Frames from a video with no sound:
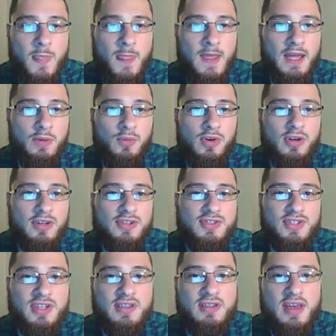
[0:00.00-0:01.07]
And we're going to
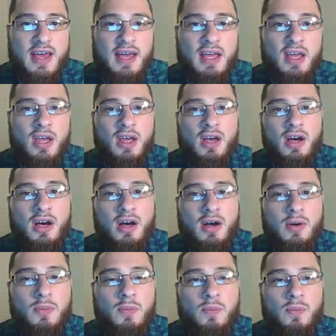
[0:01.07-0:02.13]
see that
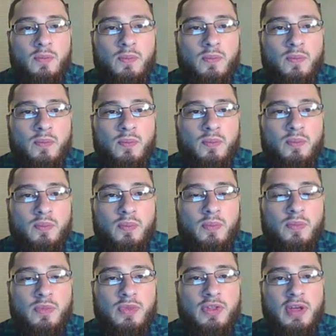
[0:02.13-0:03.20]
um,
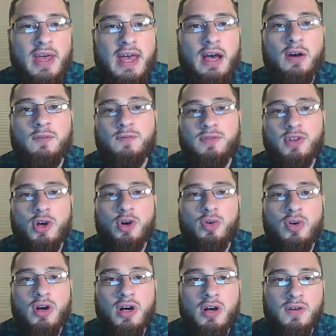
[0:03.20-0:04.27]
the outflow
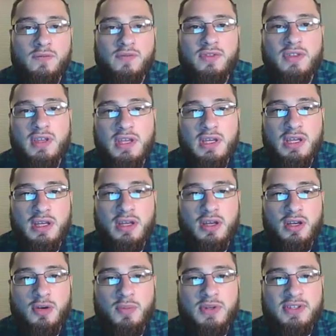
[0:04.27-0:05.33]
of the
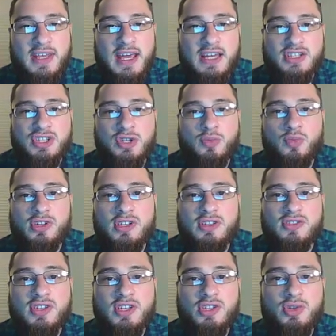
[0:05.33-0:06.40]
potassium would
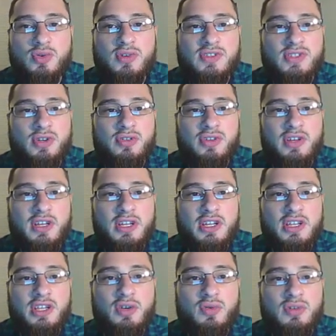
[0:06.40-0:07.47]
continue until the
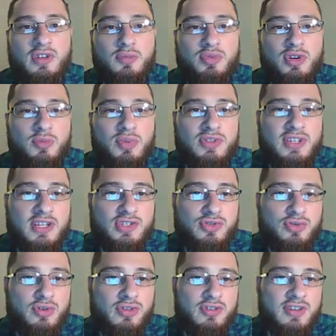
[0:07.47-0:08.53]
equilibrium
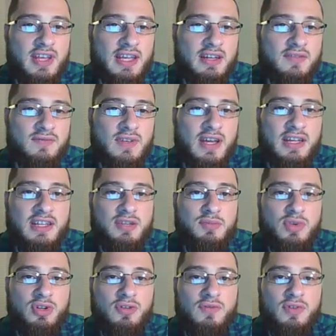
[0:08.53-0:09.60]
potential of the negative 90
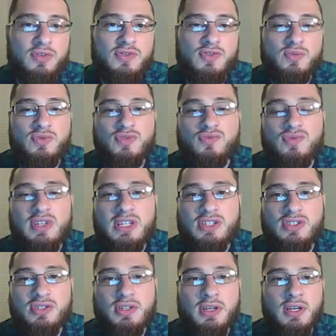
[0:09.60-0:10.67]
millivolts was
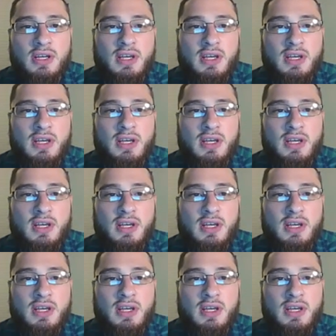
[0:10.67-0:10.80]
reached